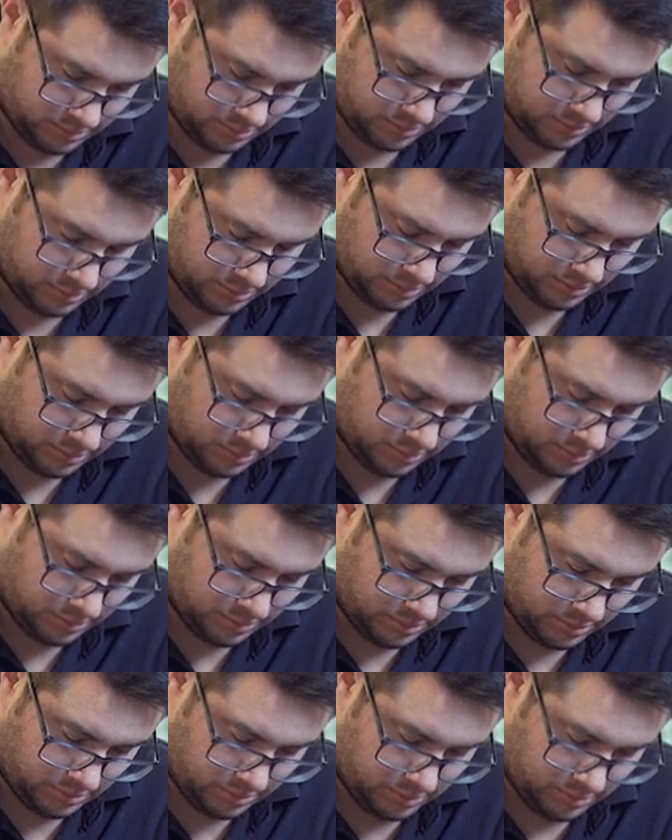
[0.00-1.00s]

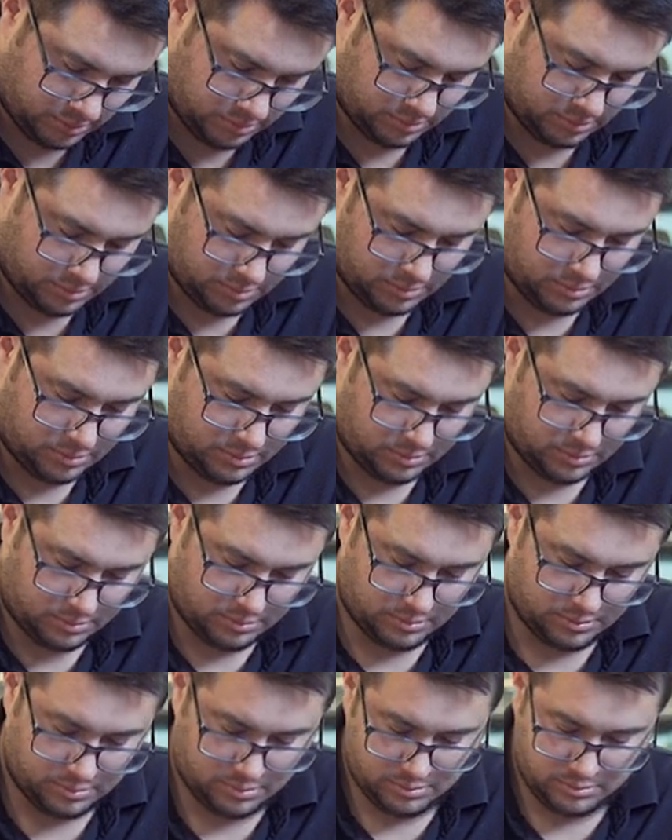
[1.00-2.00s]

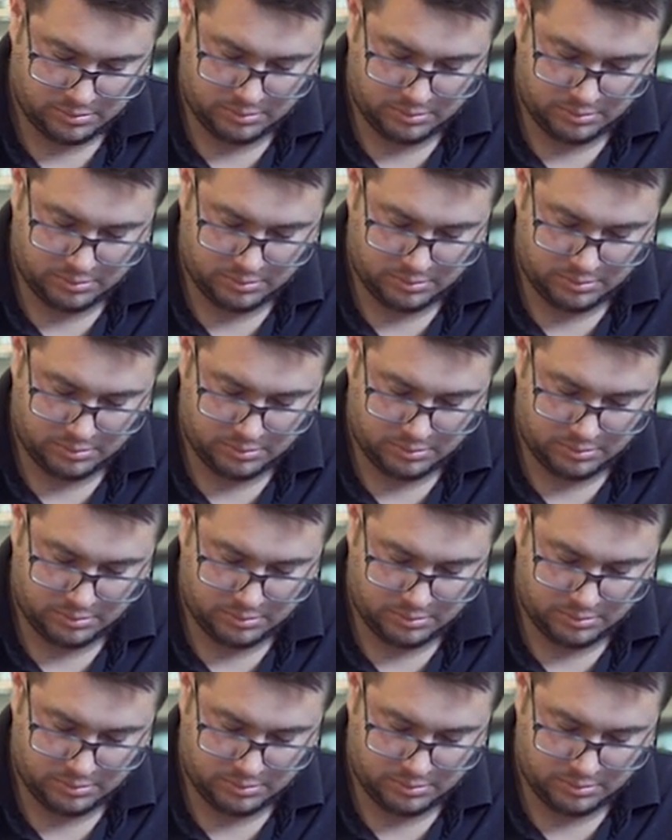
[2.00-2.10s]
[no speech]